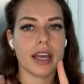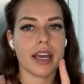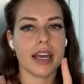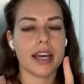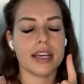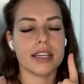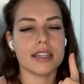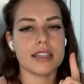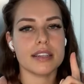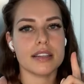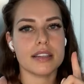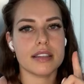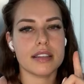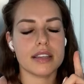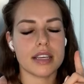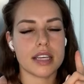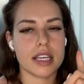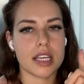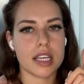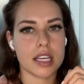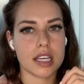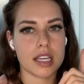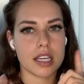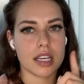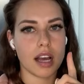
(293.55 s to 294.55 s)
and
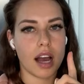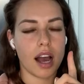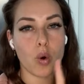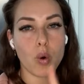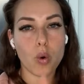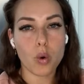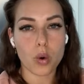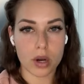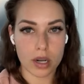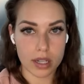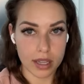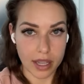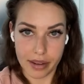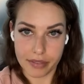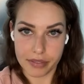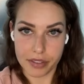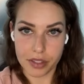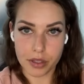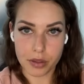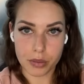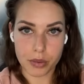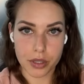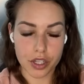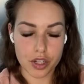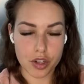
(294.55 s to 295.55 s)
the core
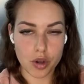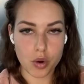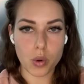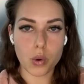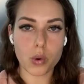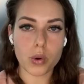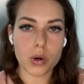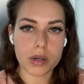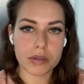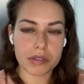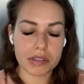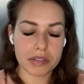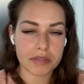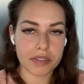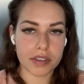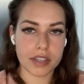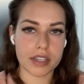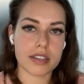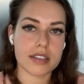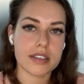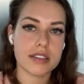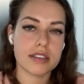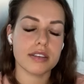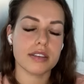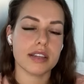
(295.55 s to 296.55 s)
level, which core
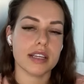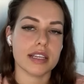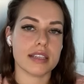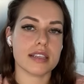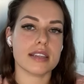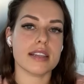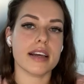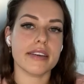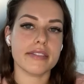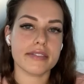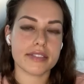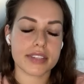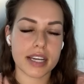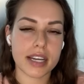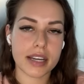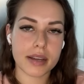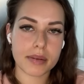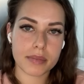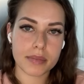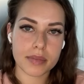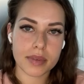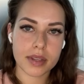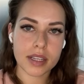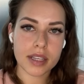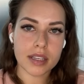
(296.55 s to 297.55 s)
refers to this
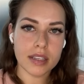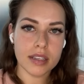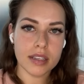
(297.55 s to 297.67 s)
lifetime.